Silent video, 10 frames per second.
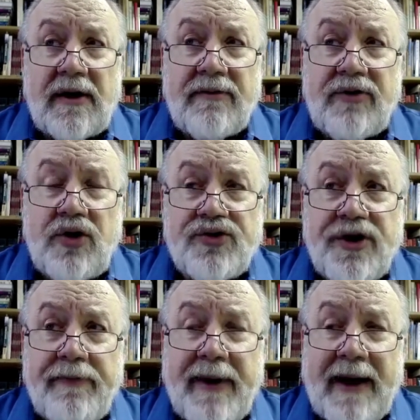
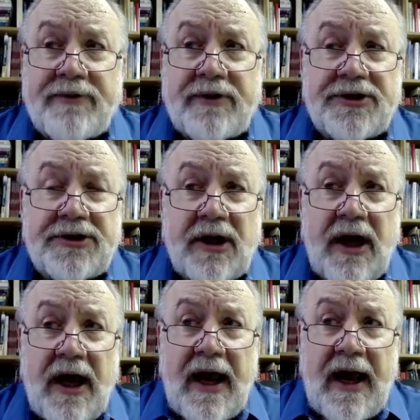Houston Baptist,
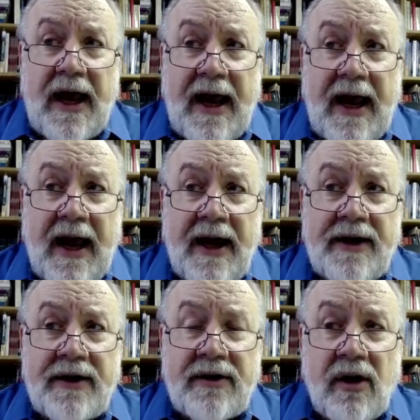
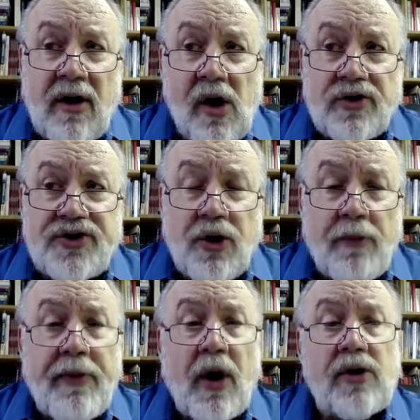and also
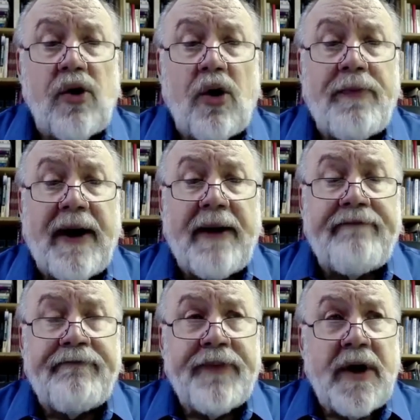Paul Copan.
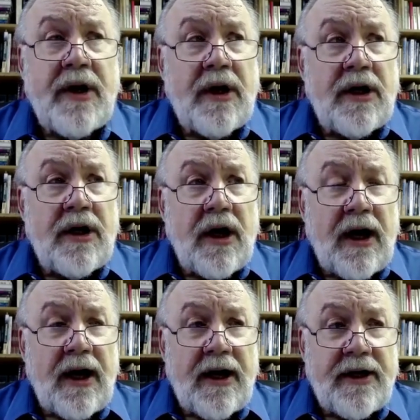
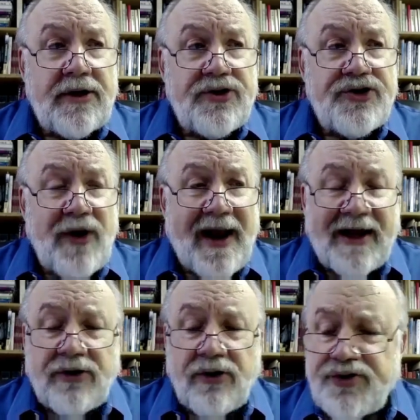So I like
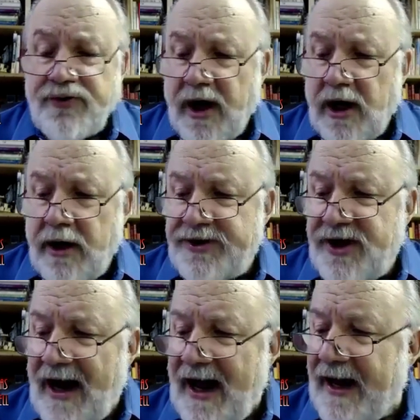those three arguments.
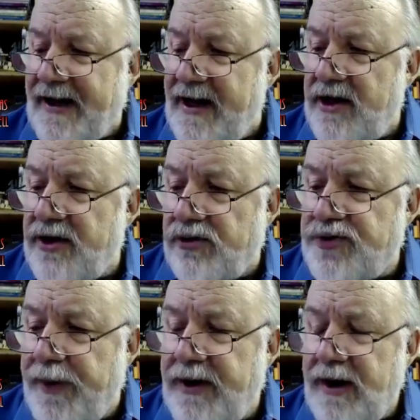I like any of those,
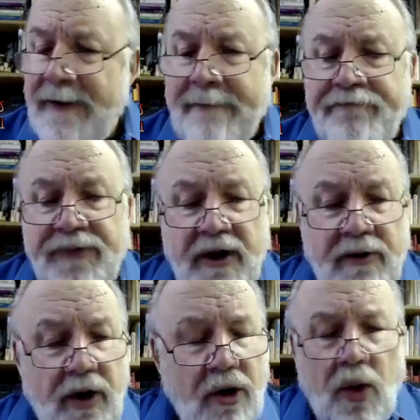but
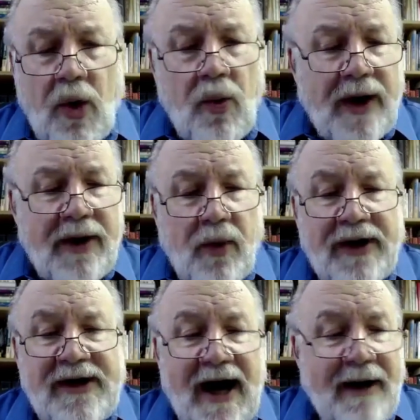one
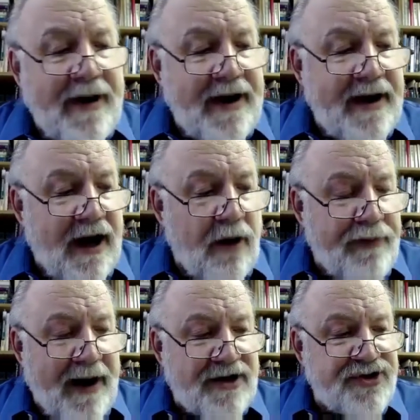comment, and I'll
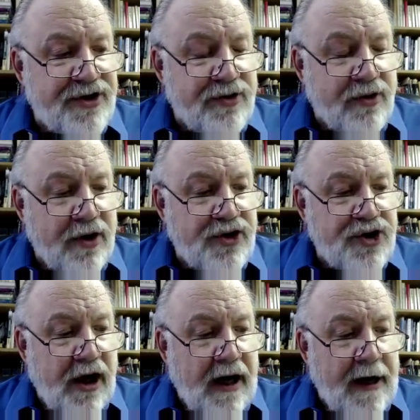pass the torch.
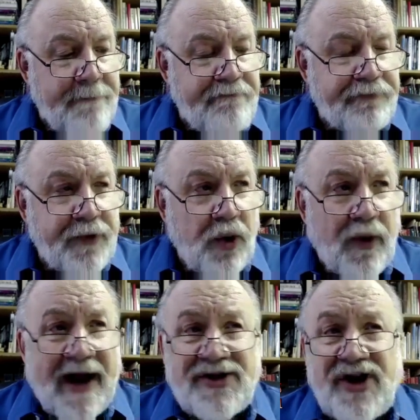When
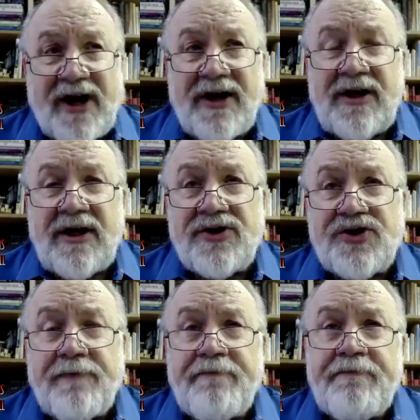I say Ndes,
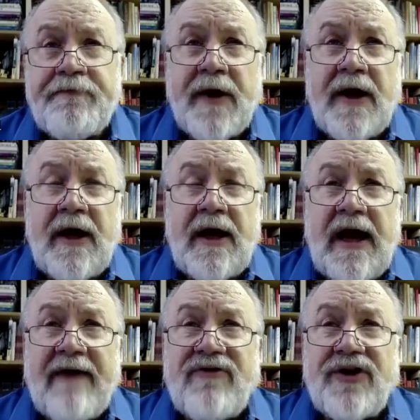
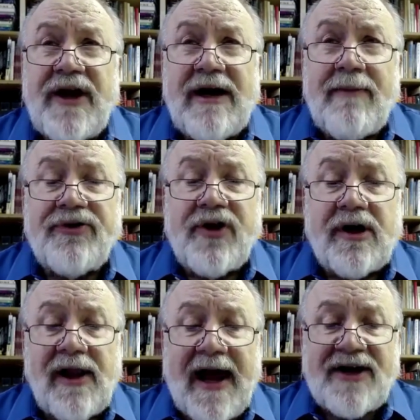if you think about the
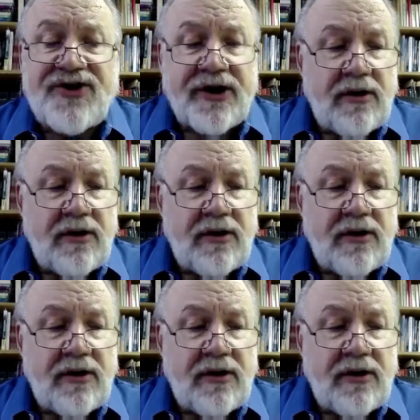classic